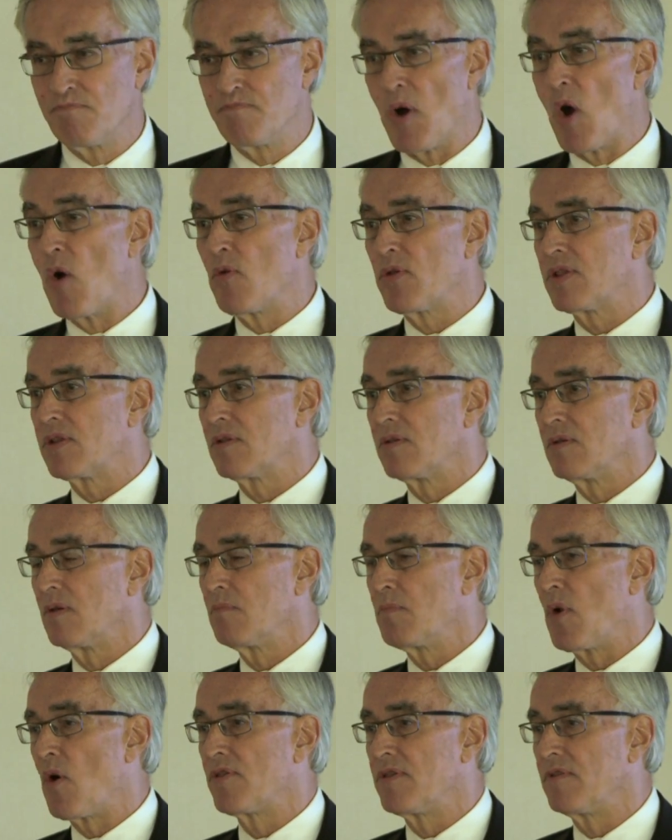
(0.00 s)
both
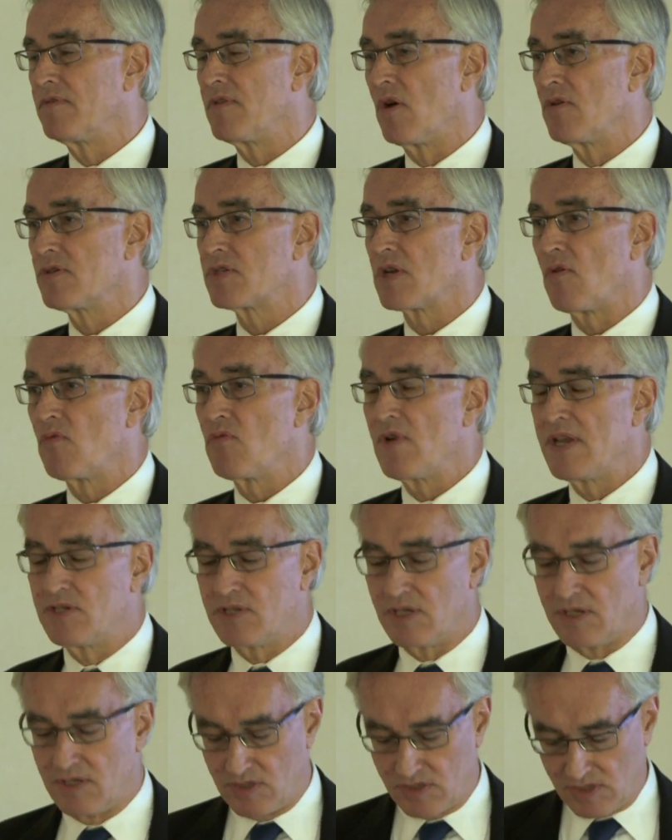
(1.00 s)
of those are
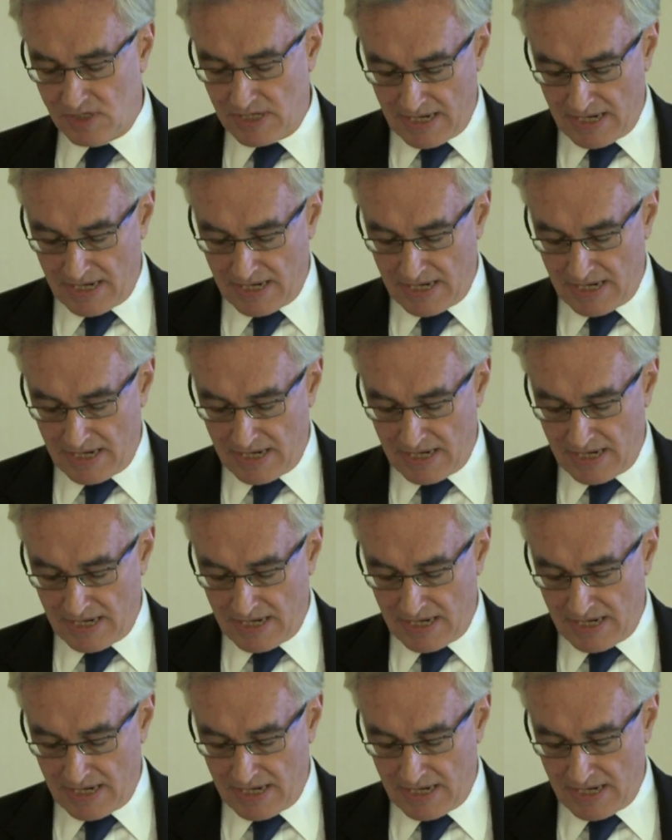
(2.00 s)
reasons